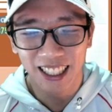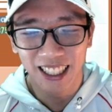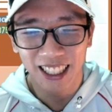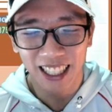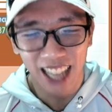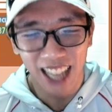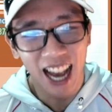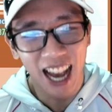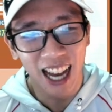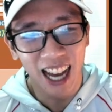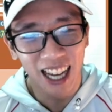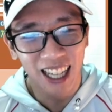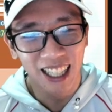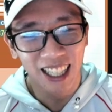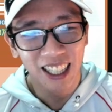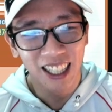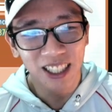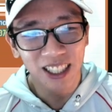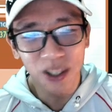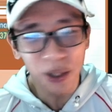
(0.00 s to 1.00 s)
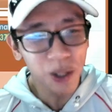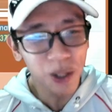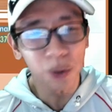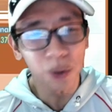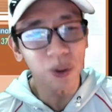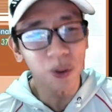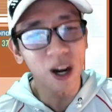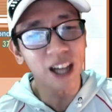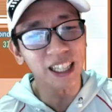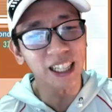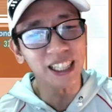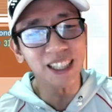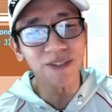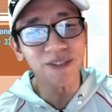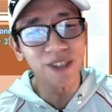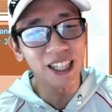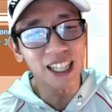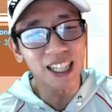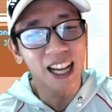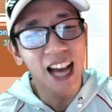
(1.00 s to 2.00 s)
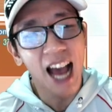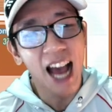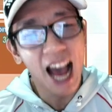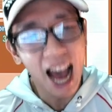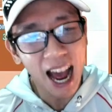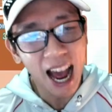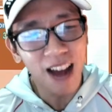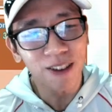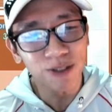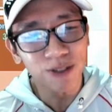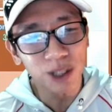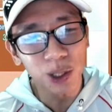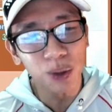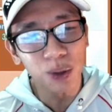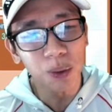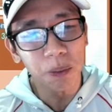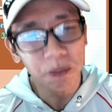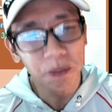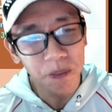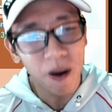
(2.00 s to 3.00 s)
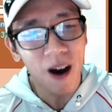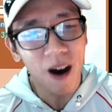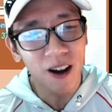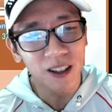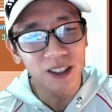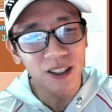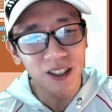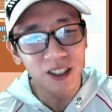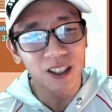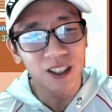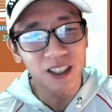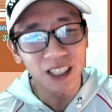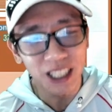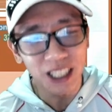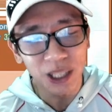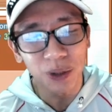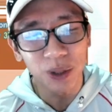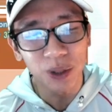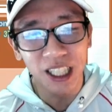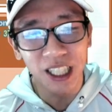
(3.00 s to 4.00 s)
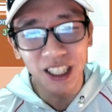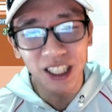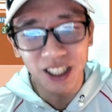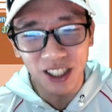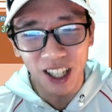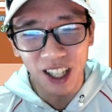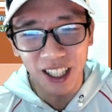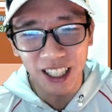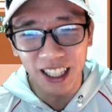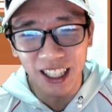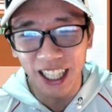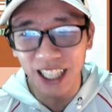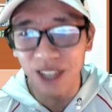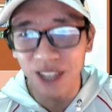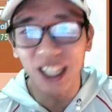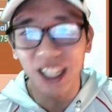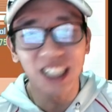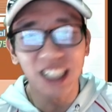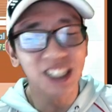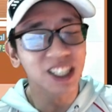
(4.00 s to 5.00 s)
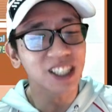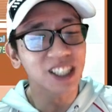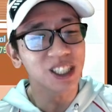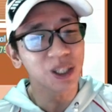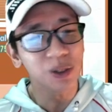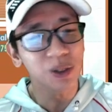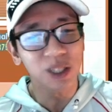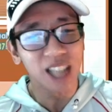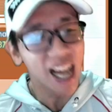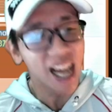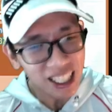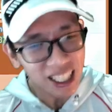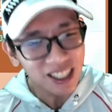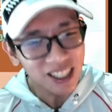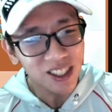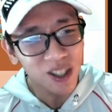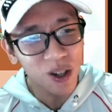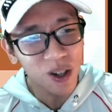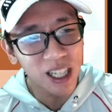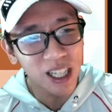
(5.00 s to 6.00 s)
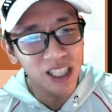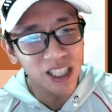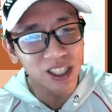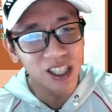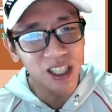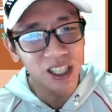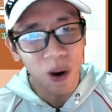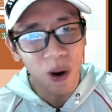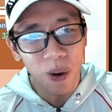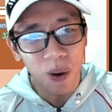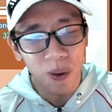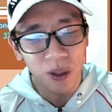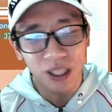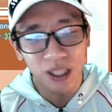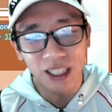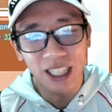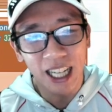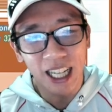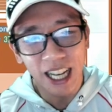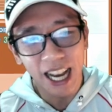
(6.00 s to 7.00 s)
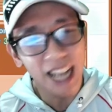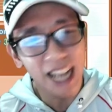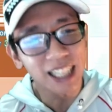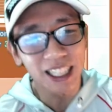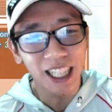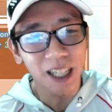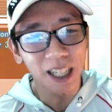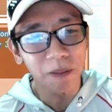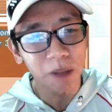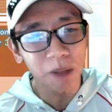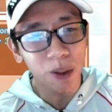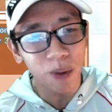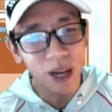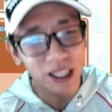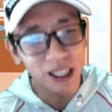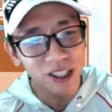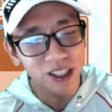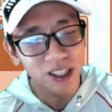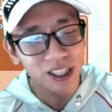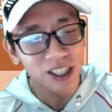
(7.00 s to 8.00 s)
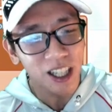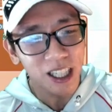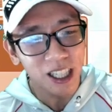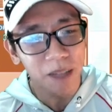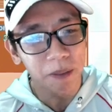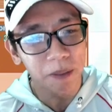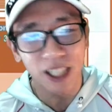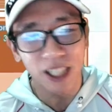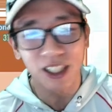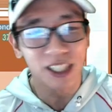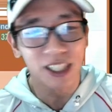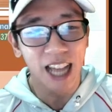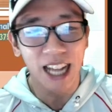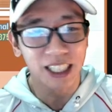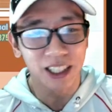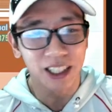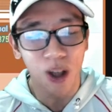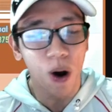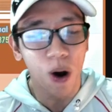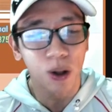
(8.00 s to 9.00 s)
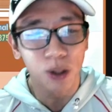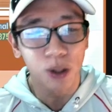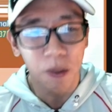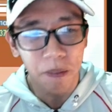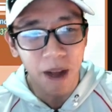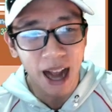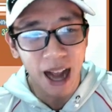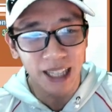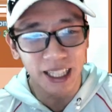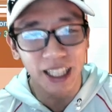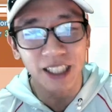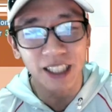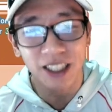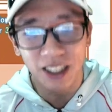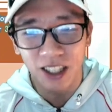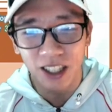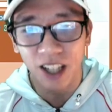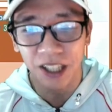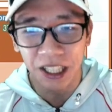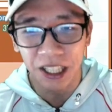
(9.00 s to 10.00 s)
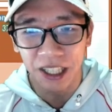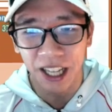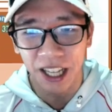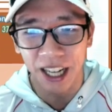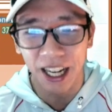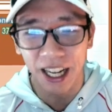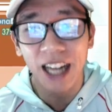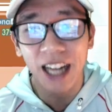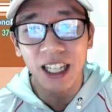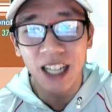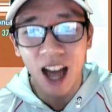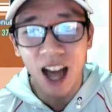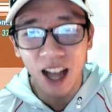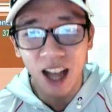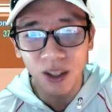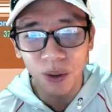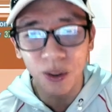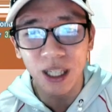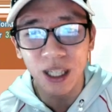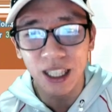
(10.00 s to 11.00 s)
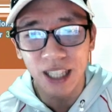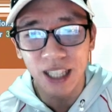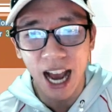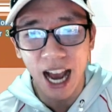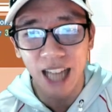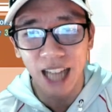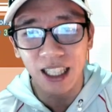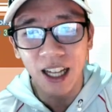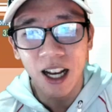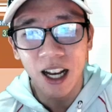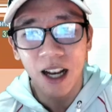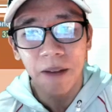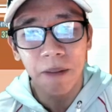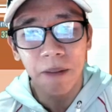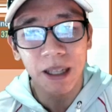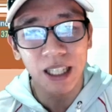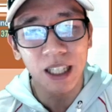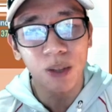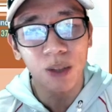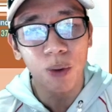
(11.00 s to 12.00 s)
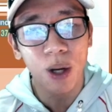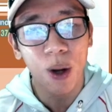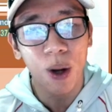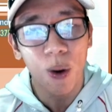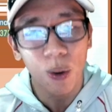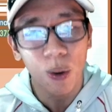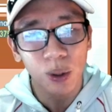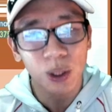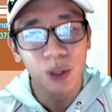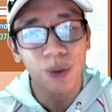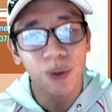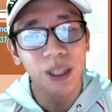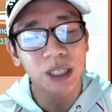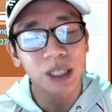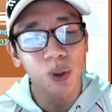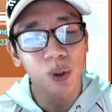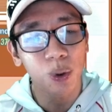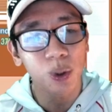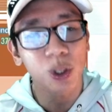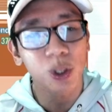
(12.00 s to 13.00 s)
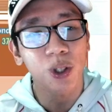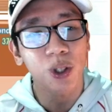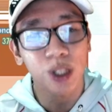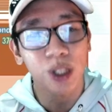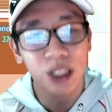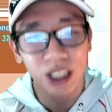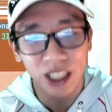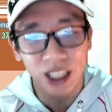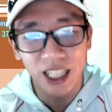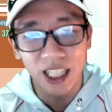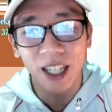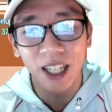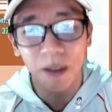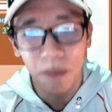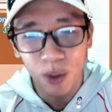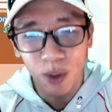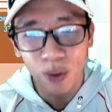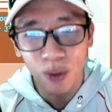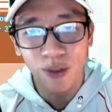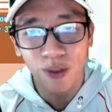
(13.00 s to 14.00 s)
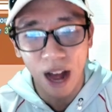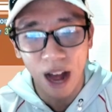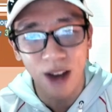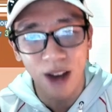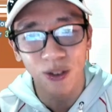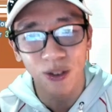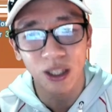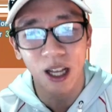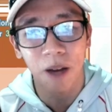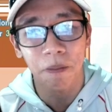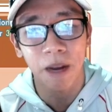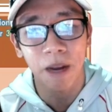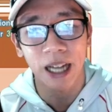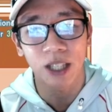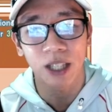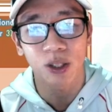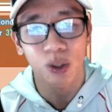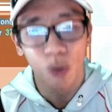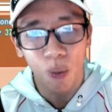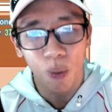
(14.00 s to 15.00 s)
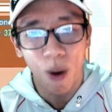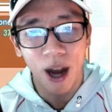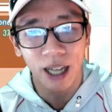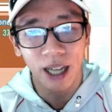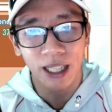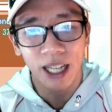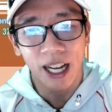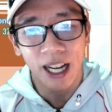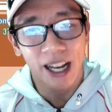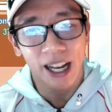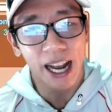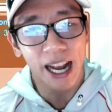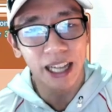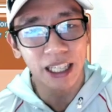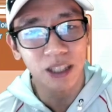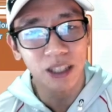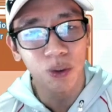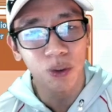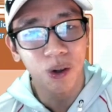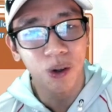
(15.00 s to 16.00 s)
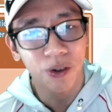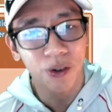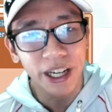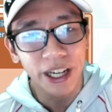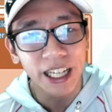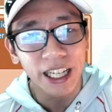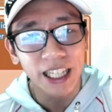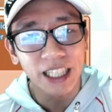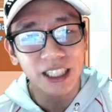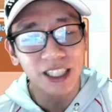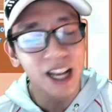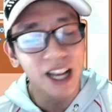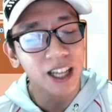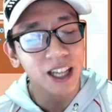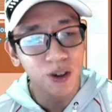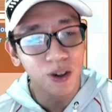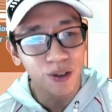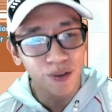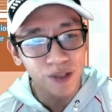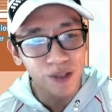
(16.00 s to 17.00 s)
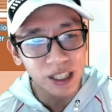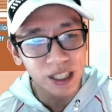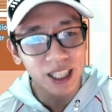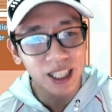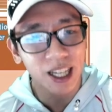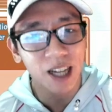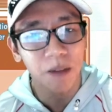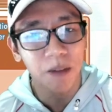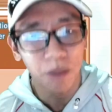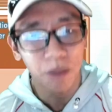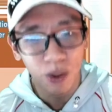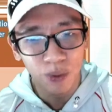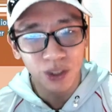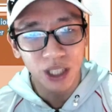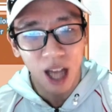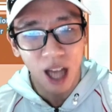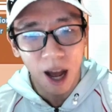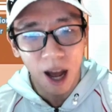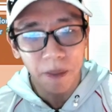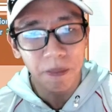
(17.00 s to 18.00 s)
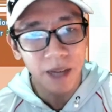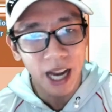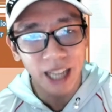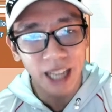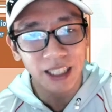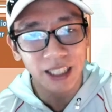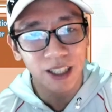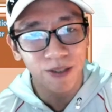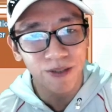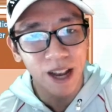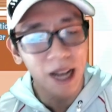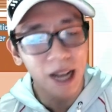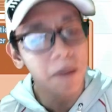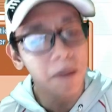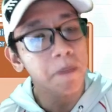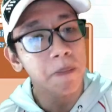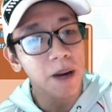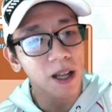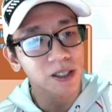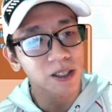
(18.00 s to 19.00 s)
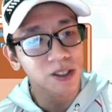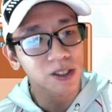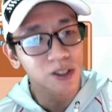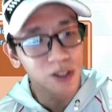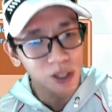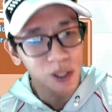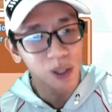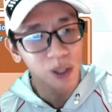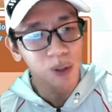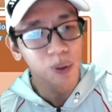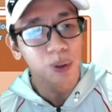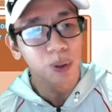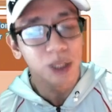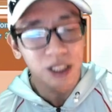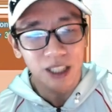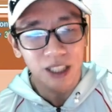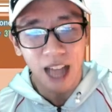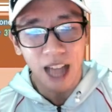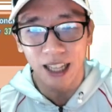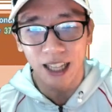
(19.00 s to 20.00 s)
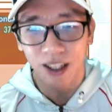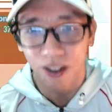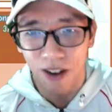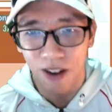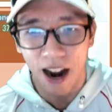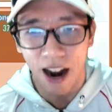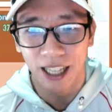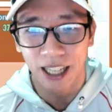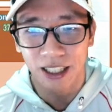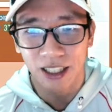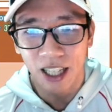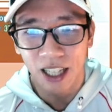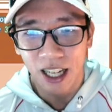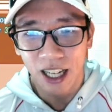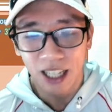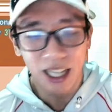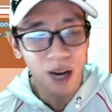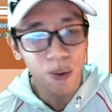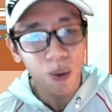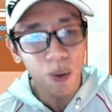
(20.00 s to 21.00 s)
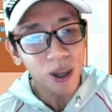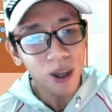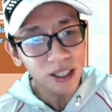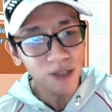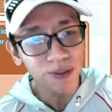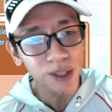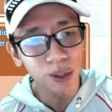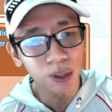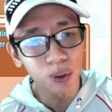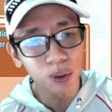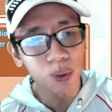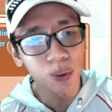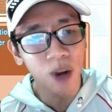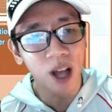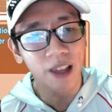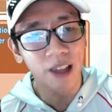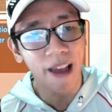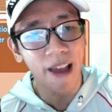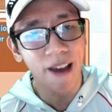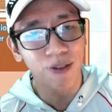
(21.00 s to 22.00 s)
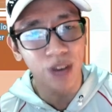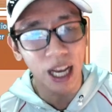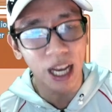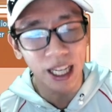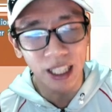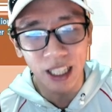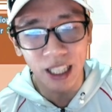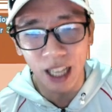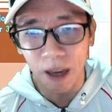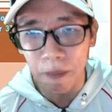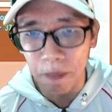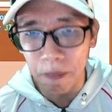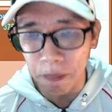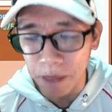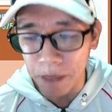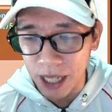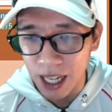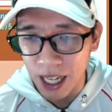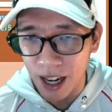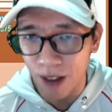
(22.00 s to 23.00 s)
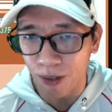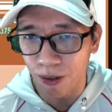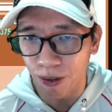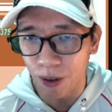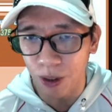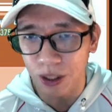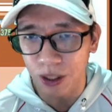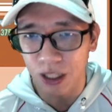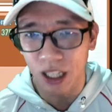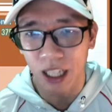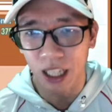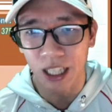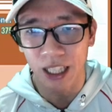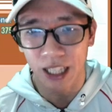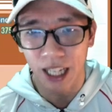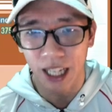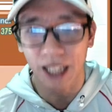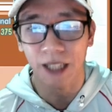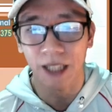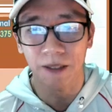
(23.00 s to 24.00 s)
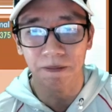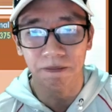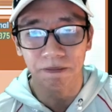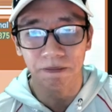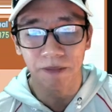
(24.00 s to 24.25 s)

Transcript: Yeah. So you do not even have to bother using Sunny Day. You can just use S-collision course and keep the weather sunny because that's automatic Sunny Day. And not only that, but it will also reduce your sync move countdown -1, and it will raise your physical moves up next effect +2 stat ranks. Now, what if you do not have any MP left for Sunny Day?